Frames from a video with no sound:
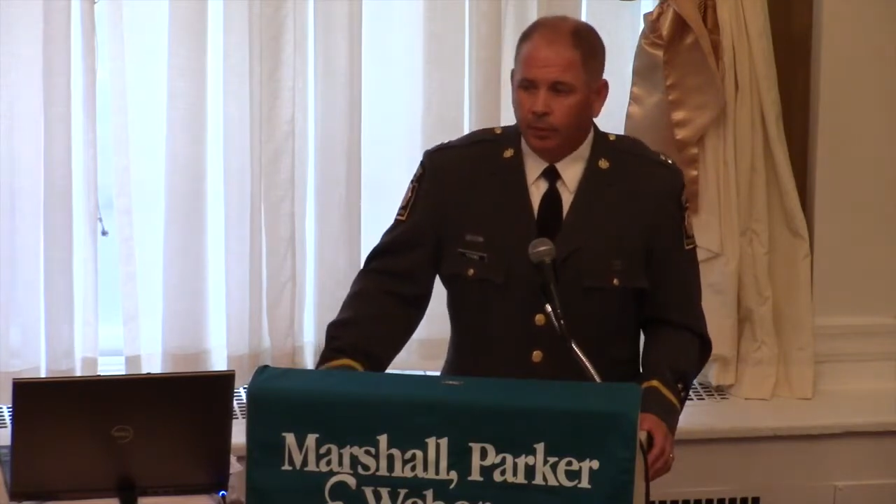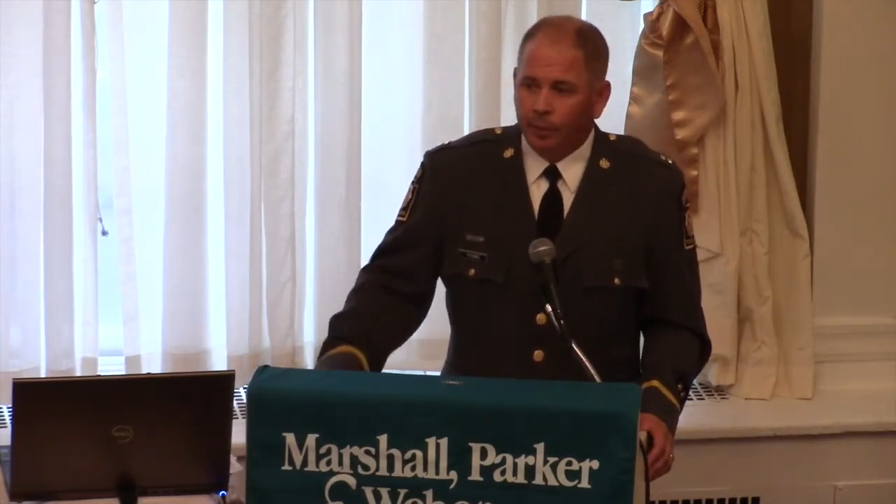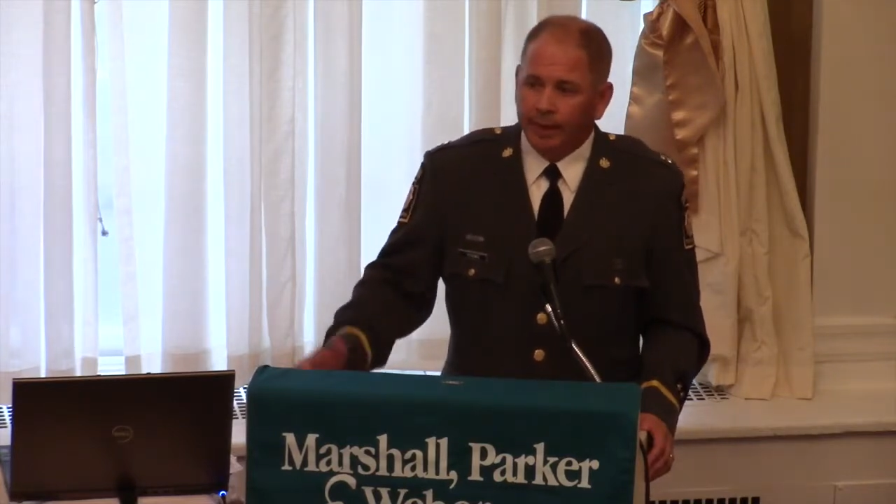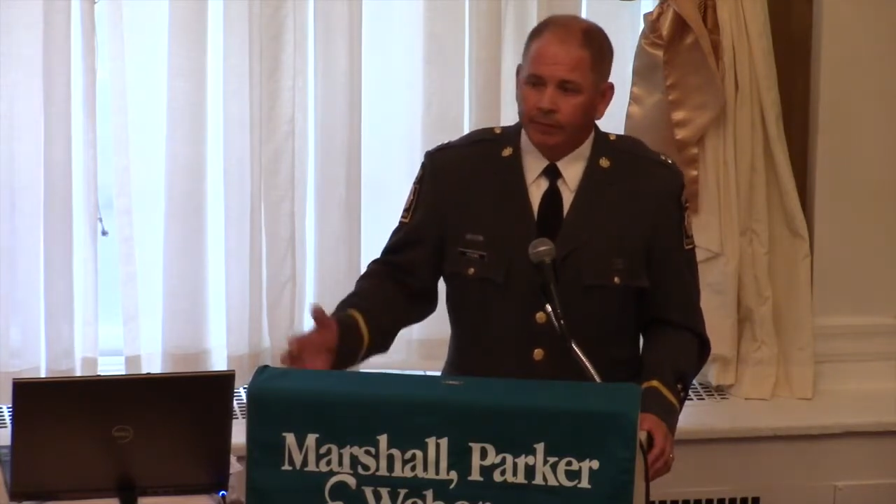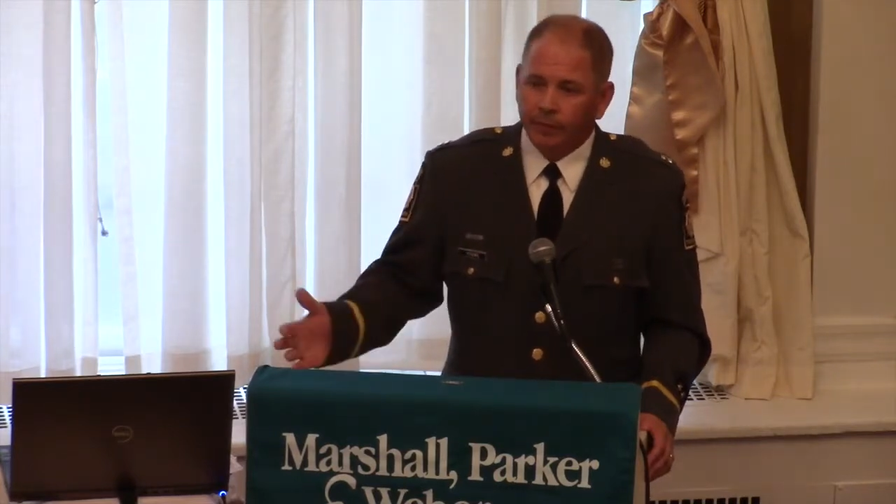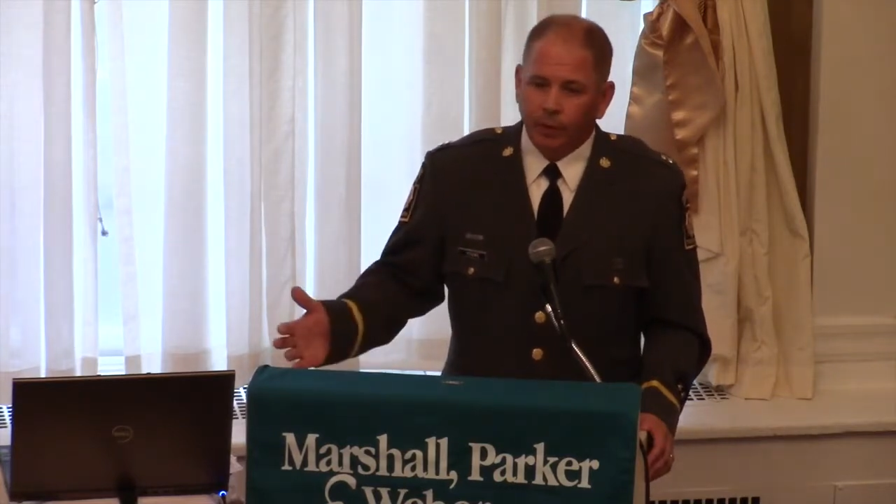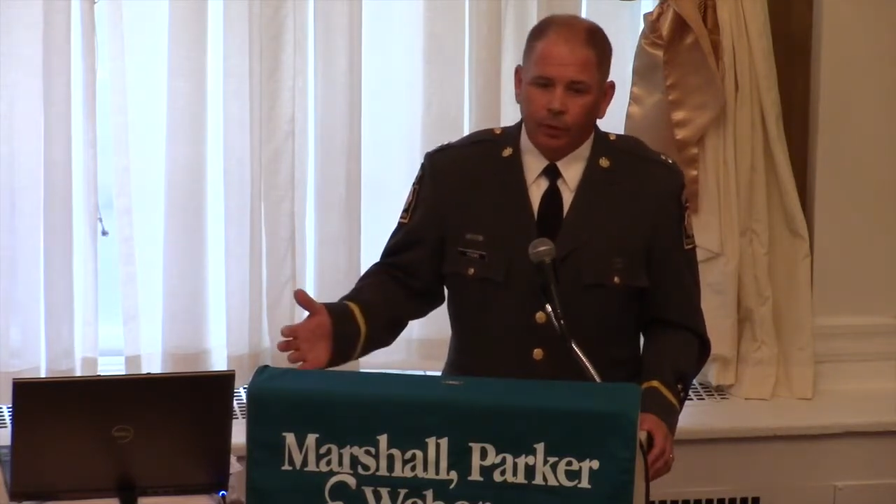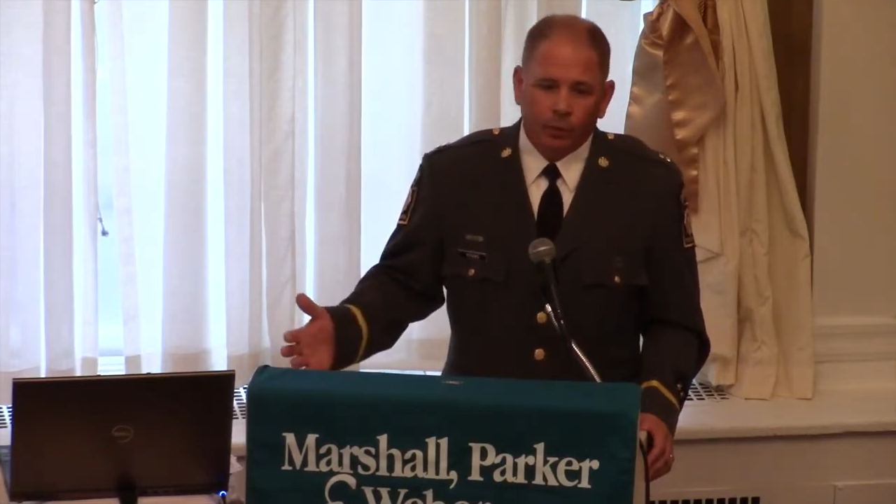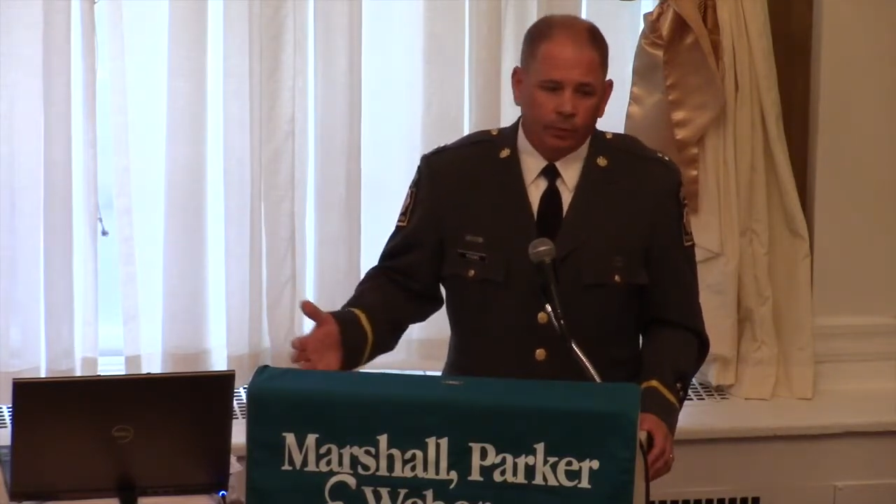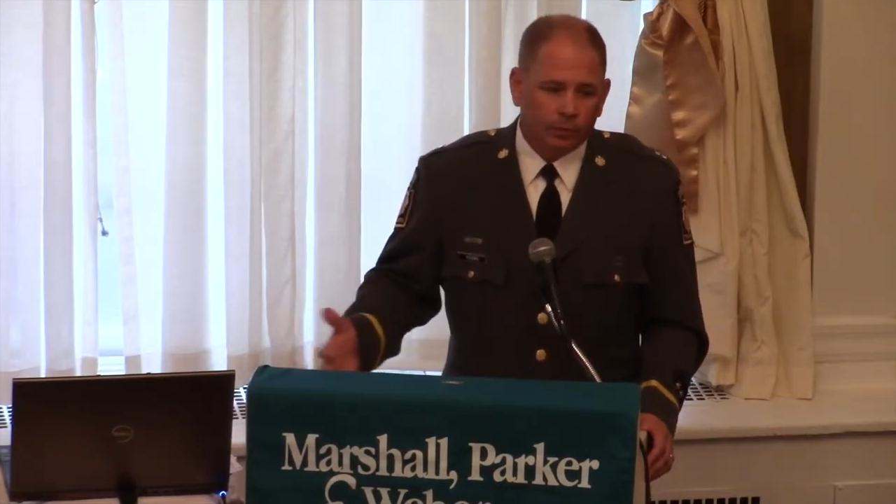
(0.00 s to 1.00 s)
We have
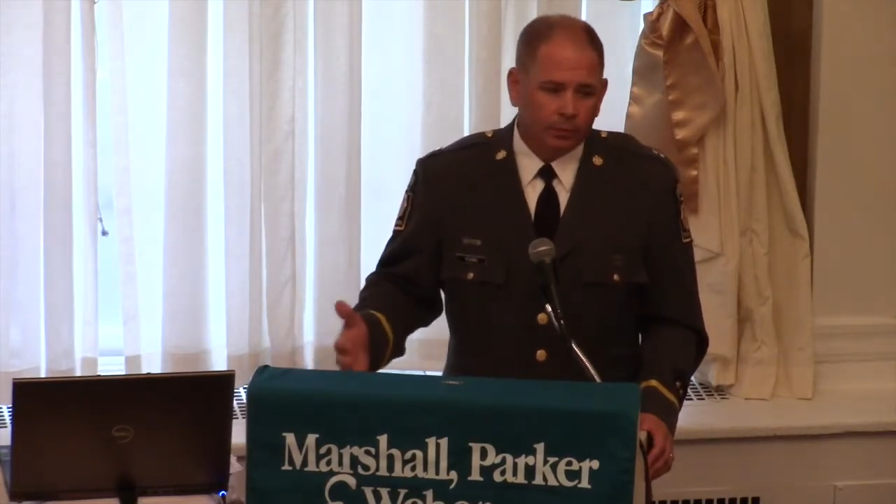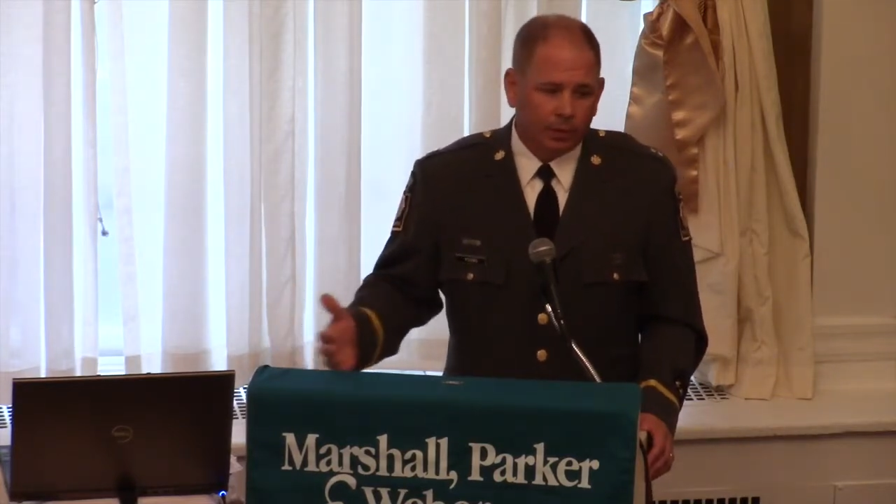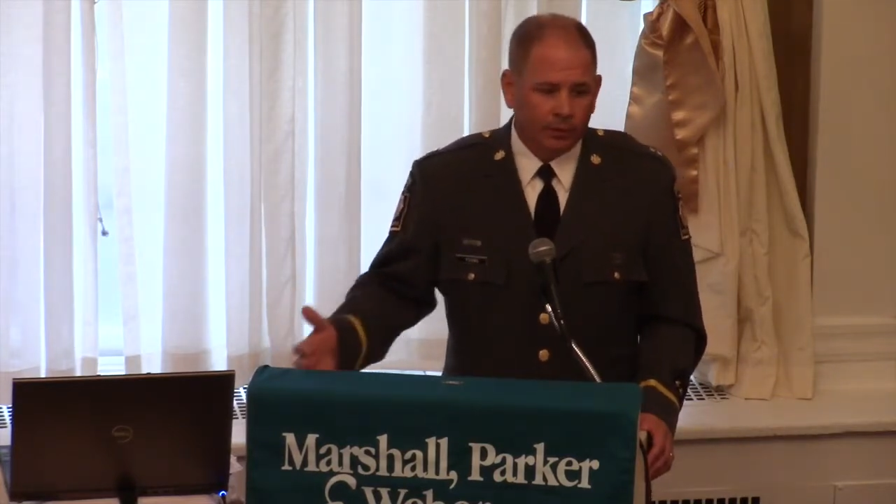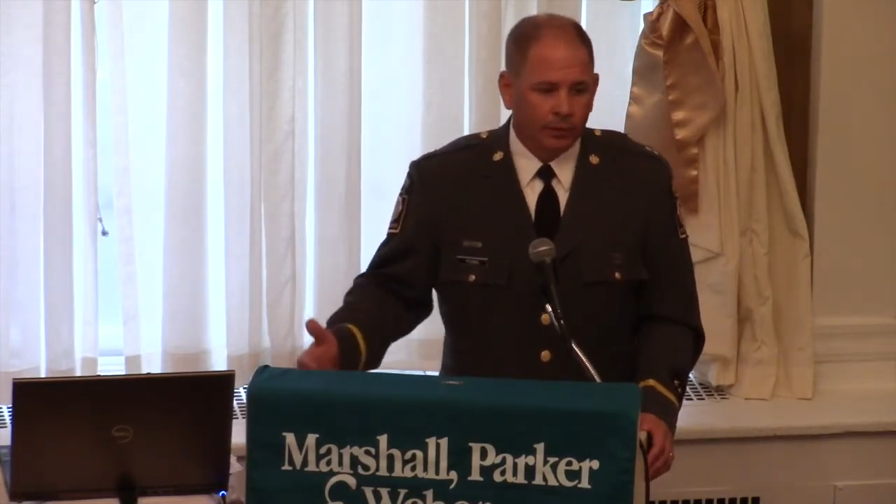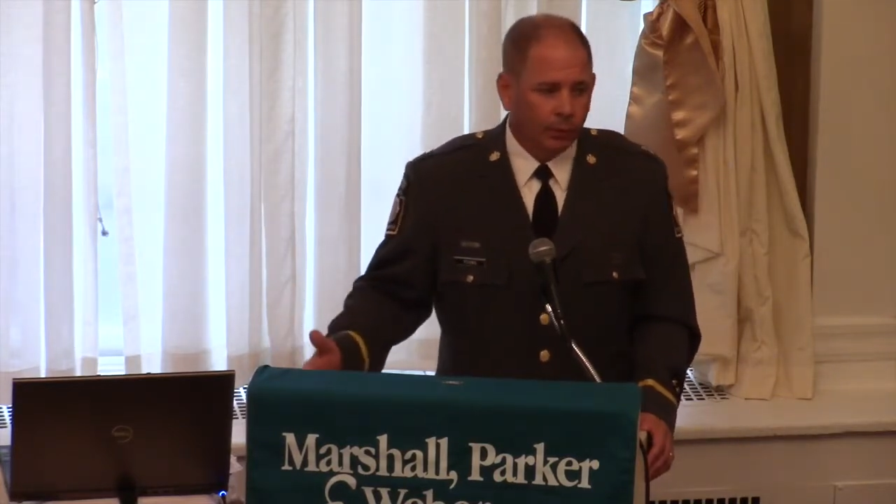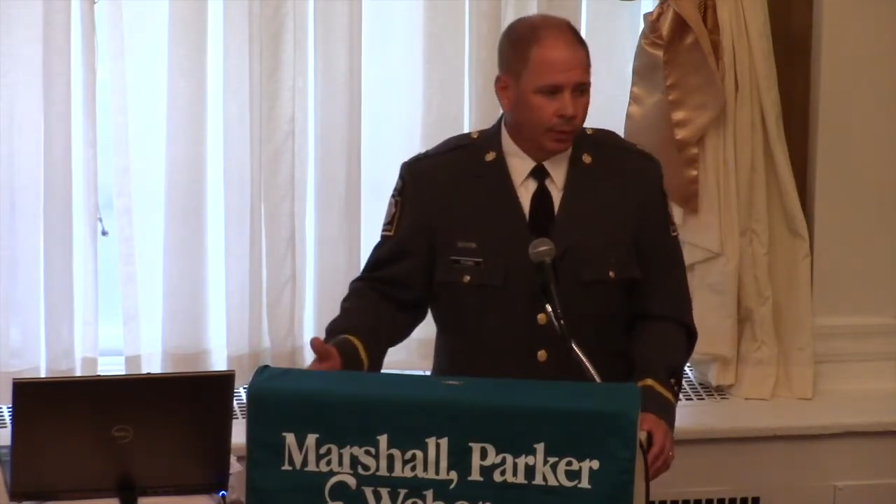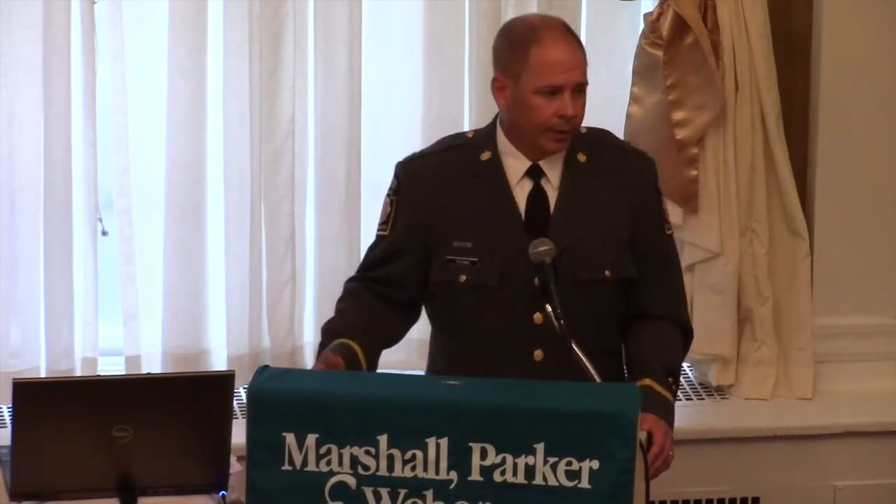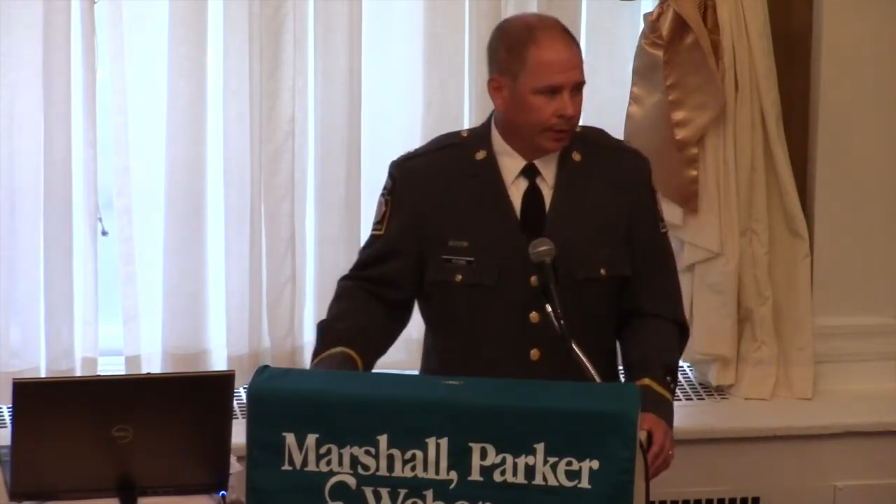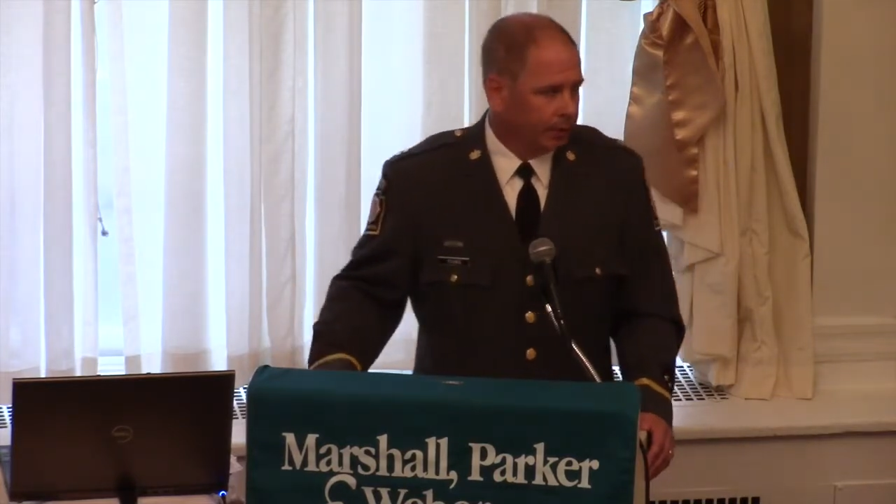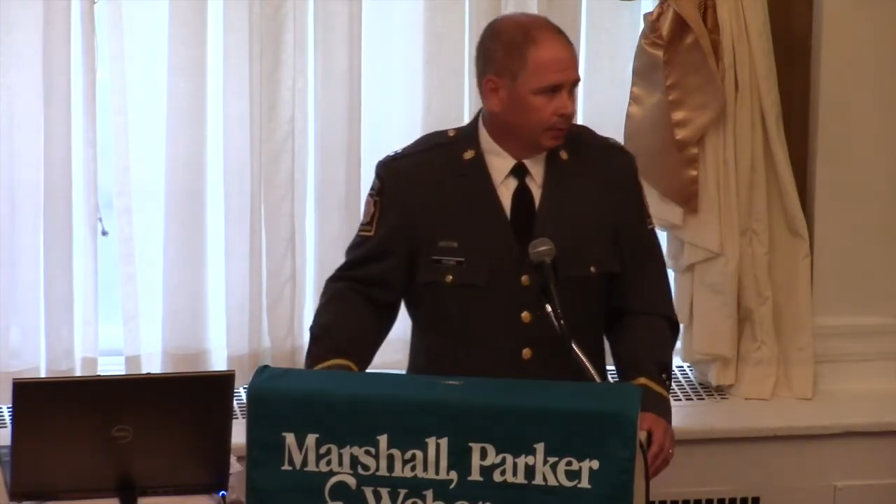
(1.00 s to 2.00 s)
no
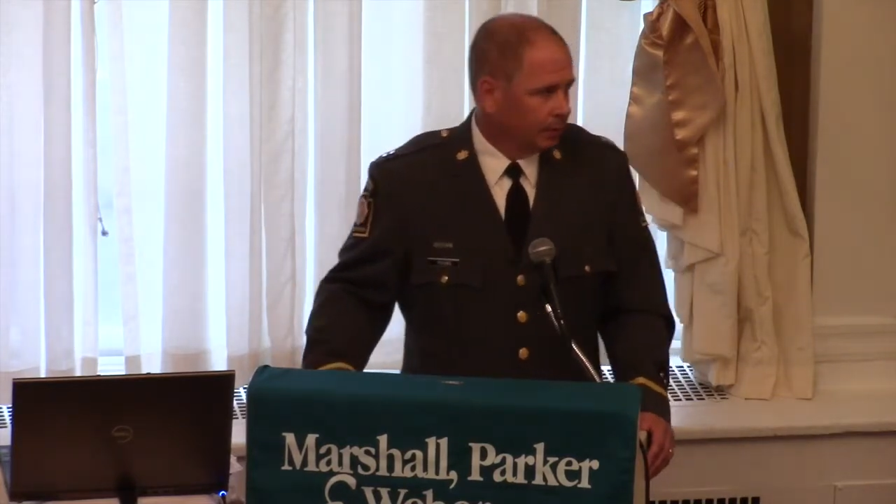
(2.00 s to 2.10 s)
authority